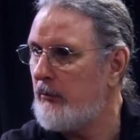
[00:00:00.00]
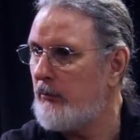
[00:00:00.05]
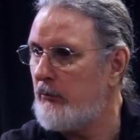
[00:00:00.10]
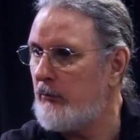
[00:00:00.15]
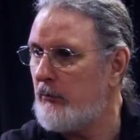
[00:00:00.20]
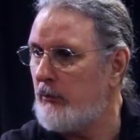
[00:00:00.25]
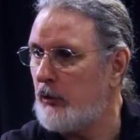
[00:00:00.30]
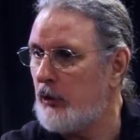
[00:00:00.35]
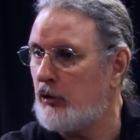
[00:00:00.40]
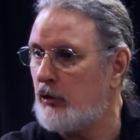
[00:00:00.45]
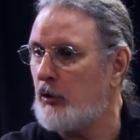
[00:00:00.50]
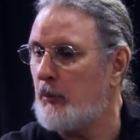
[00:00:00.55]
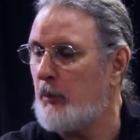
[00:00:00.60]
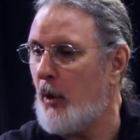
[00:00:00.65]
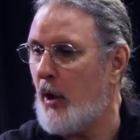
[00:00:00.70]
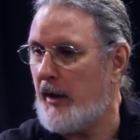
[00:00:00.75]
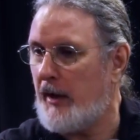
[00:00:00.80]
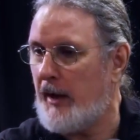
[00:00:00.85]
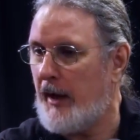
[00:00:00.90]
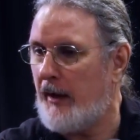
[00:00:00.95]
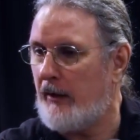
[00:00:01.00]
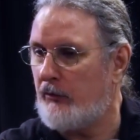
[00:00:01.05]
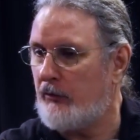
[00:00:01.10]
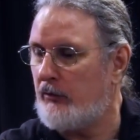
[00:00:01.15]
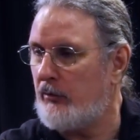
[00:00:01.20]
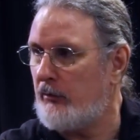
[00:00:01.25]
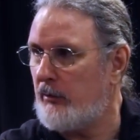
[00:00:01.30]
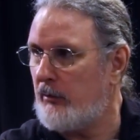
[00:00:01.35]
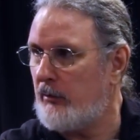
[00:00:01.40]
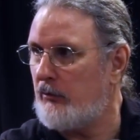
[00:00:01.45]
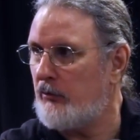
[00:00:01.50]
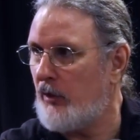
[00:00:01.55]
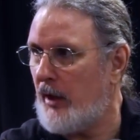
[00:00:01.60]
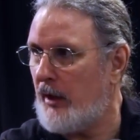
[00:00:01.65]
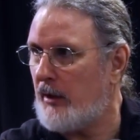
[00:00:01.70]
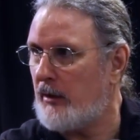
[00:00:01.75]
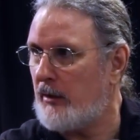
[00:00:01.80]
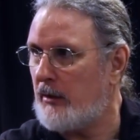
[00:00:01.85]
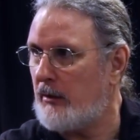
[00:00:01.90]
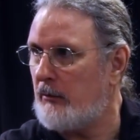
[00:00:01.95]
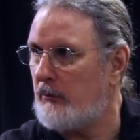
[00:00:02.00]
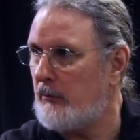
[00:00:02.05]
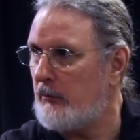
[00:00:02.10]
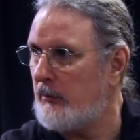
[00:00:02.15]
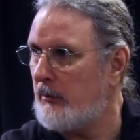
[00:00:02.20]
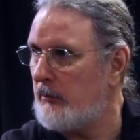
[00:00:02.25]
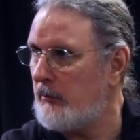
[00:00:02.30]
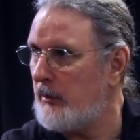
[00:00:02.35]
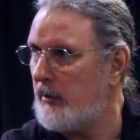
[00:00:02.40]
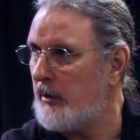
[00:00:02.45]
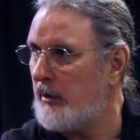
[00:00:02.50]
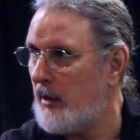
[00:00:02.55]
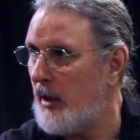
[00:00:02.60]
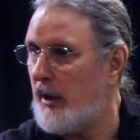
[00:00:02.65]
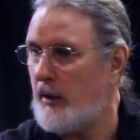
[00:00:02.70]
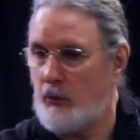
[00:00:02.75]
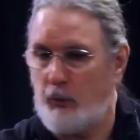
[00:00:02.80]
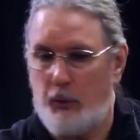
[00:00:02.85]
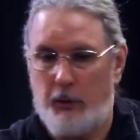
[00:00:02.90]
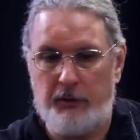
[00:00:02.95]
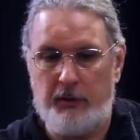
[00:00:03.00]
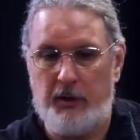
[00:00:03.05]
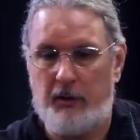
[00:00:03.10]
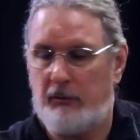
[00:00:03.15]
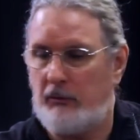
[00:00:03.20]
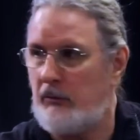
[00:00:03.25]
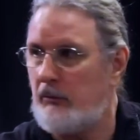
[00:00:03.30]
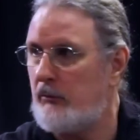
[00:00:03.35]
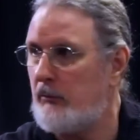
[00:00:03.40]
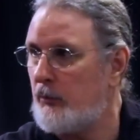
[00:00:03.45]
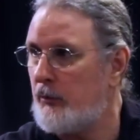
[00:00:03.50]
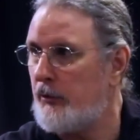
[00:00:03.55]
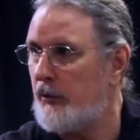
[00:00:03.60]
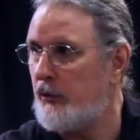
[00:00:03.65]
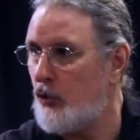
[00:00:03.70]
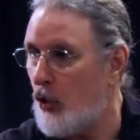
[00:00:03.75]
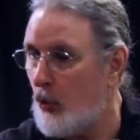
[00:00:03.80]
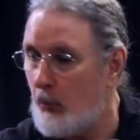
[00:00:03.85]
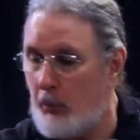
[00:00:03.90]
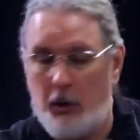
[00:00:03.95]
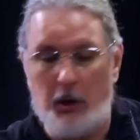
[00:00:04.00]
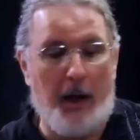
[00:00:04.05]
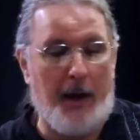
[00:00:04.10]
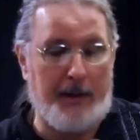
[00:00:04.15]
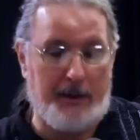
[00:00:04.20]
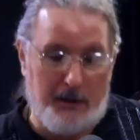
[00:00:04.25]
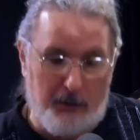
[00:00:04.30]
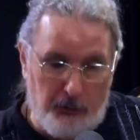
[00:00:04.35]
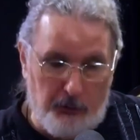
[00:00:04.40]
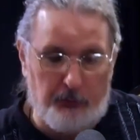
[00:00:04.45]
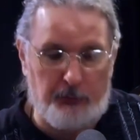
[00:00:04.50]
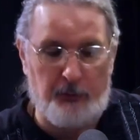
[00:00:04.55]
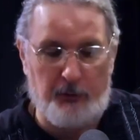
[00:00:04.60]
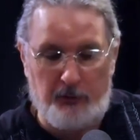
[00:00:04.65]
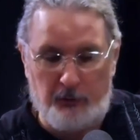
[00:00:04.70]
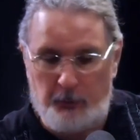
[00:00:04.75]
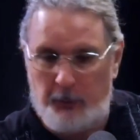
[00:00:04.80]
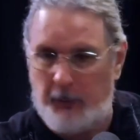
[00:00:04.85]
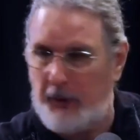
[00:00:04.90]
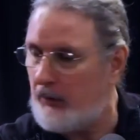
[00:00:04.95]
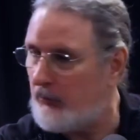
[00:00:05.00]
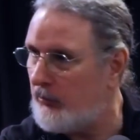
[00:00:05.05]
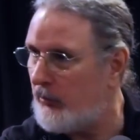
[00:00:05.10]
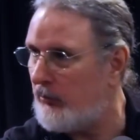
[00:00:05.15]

looked upon as exactly in line with the with the noble ideals of free speech.